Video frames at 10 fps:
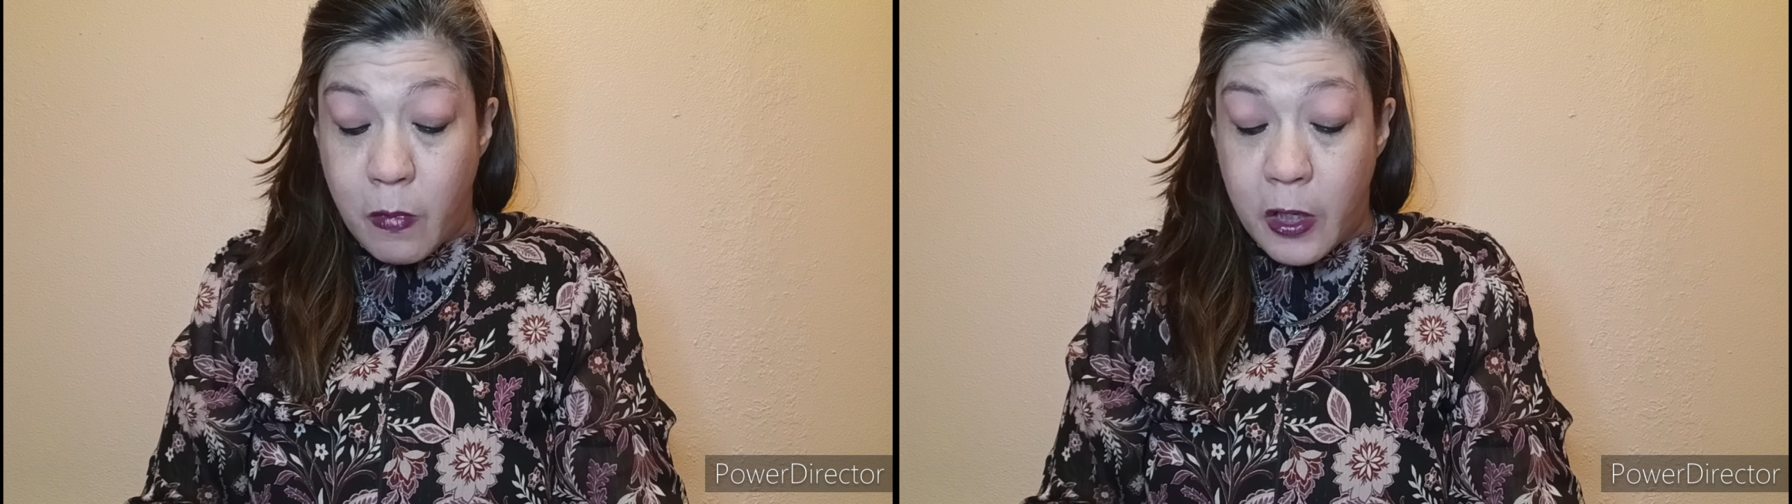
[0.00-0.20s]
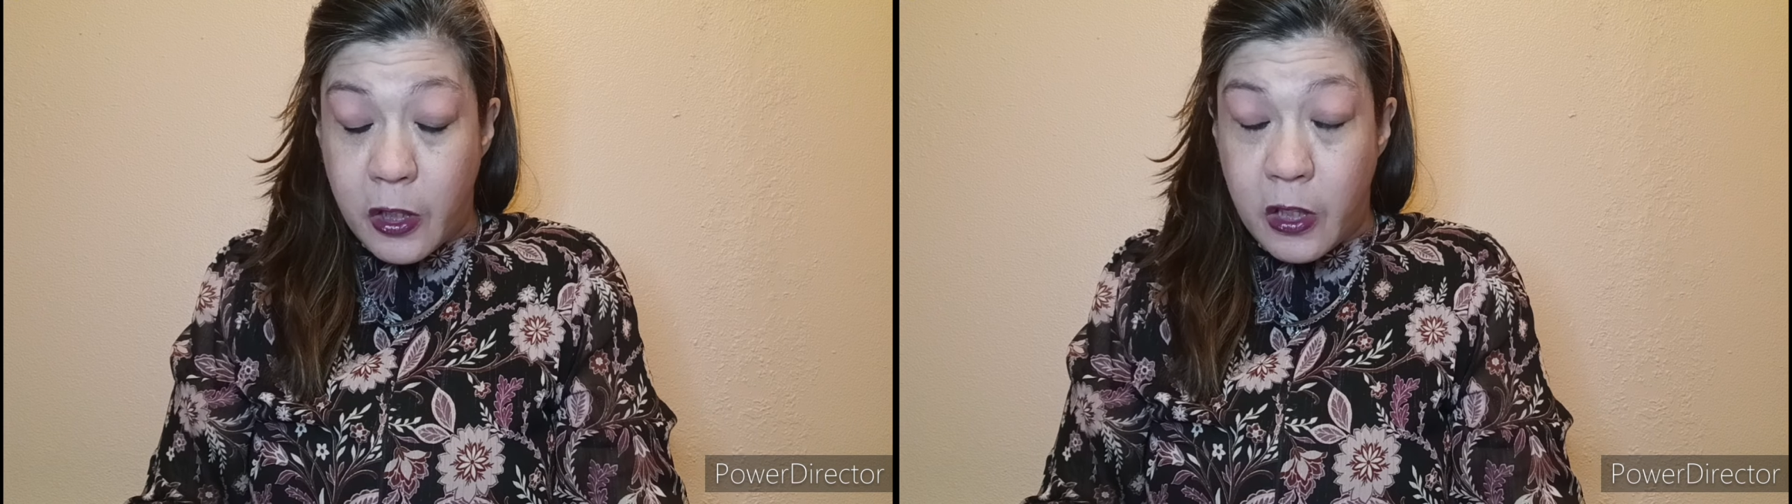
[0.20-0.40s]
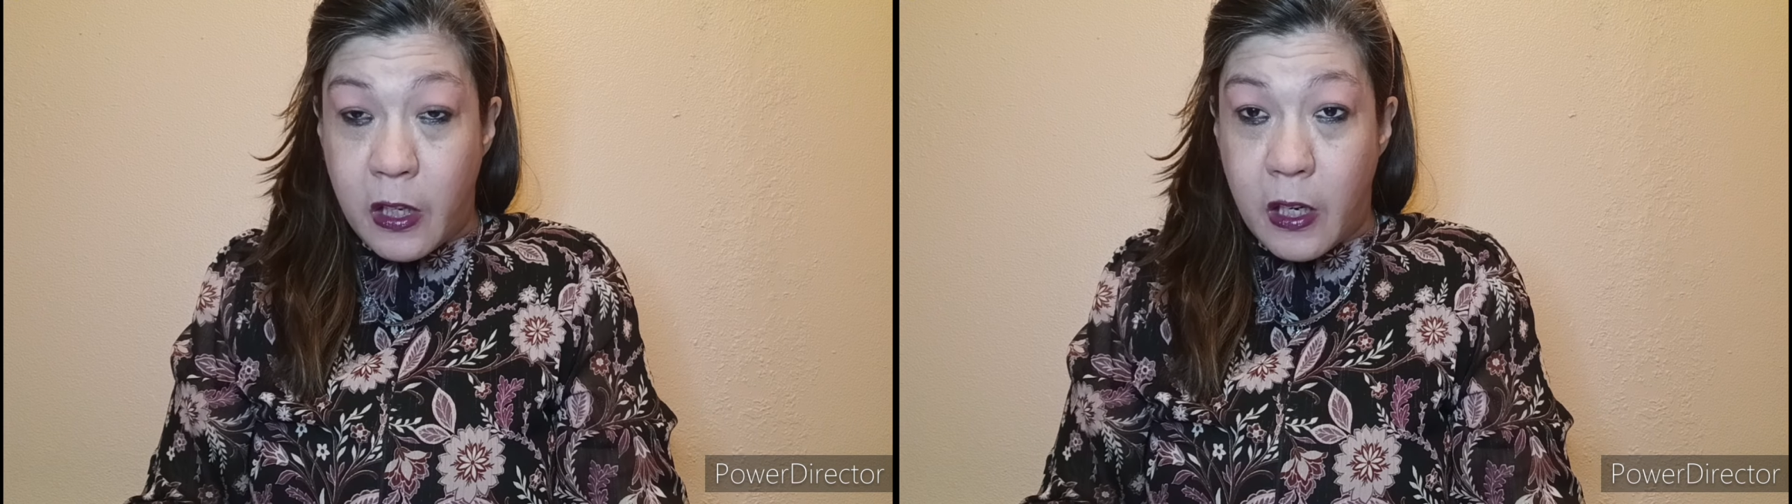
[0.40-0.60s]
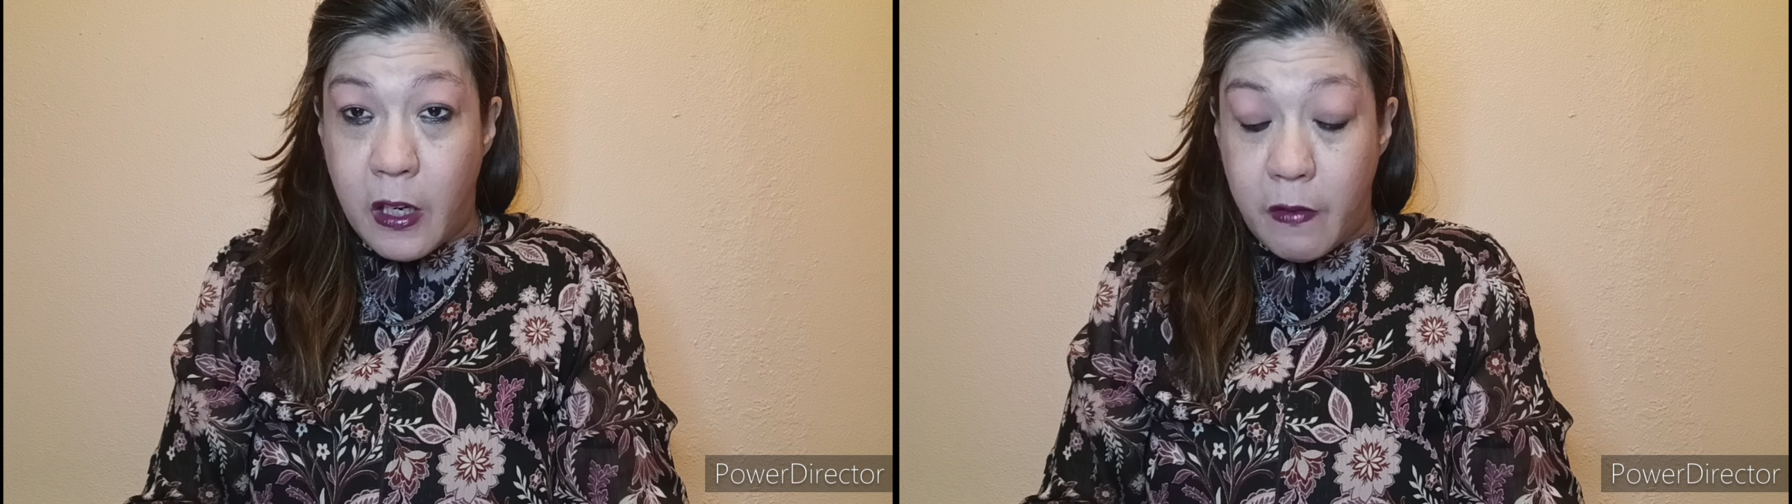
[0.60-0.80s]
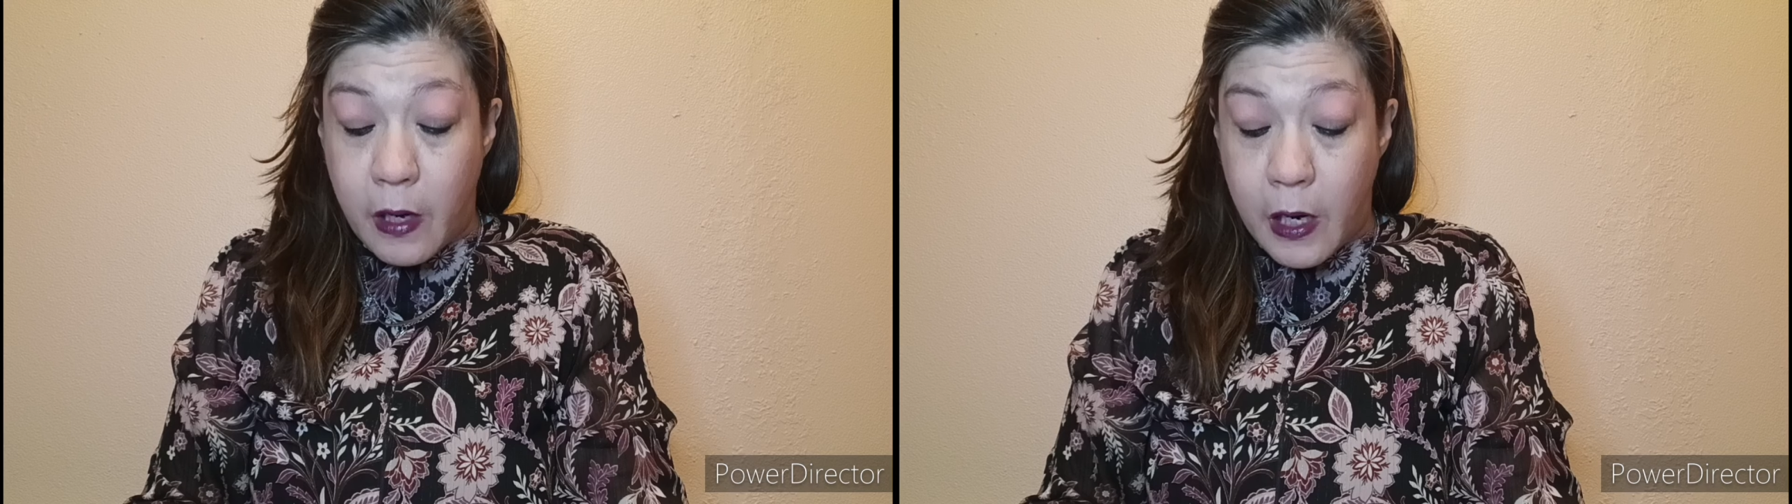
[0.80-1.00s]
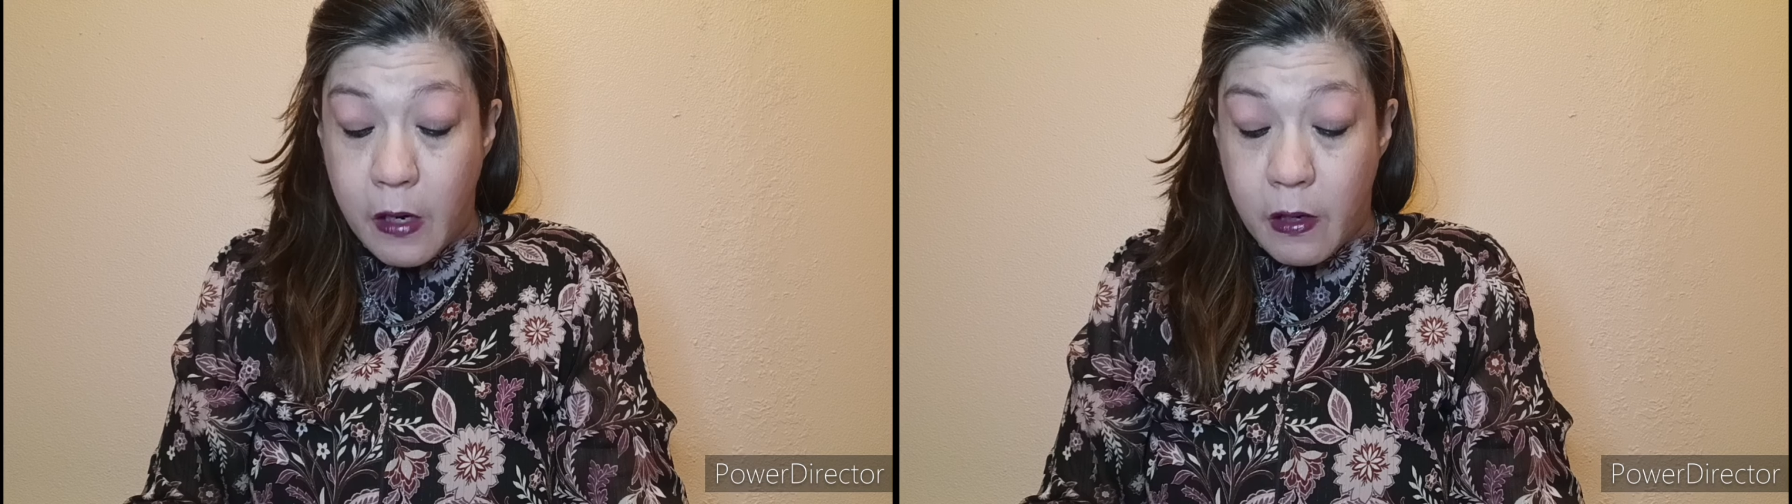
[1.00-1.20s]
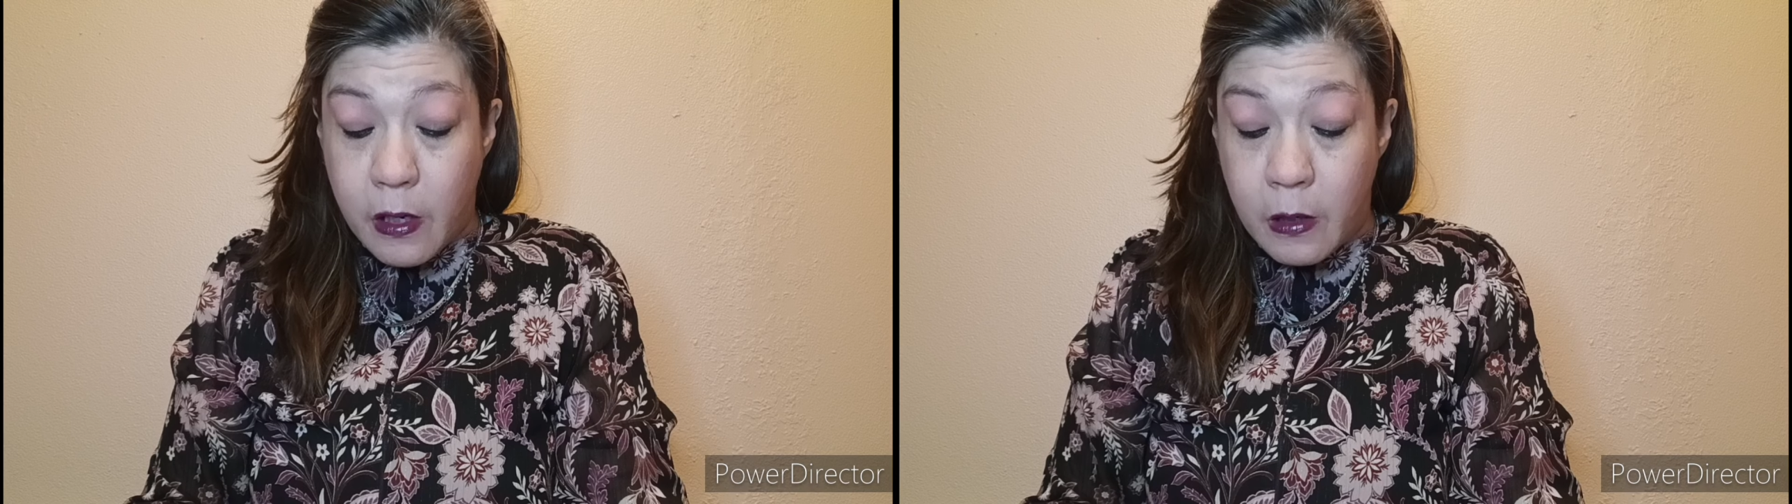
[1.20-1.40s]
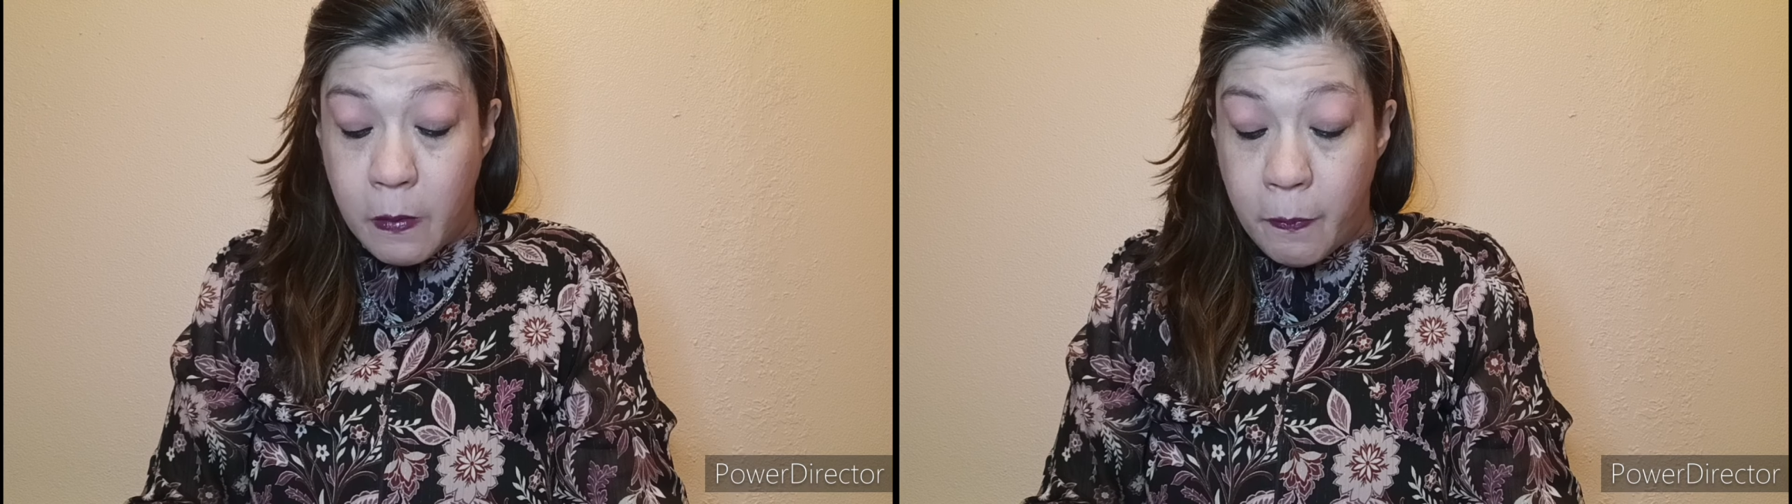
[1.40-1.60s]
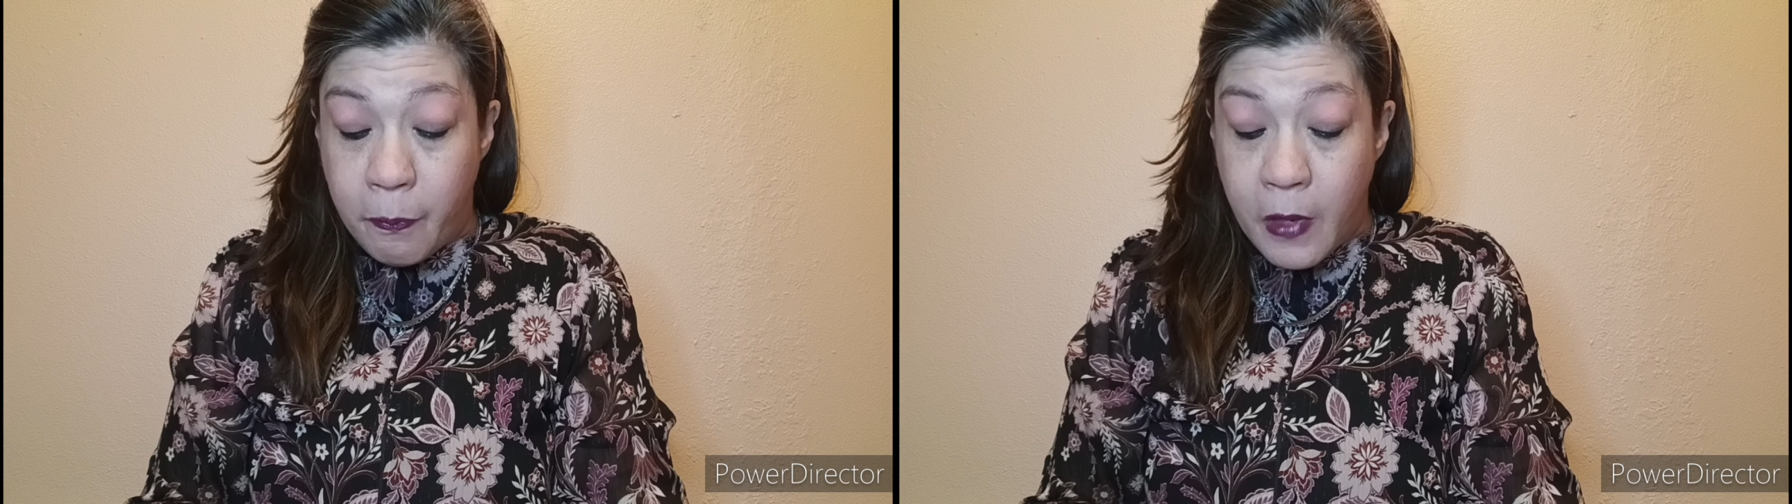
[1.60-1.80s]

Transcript: margin of error,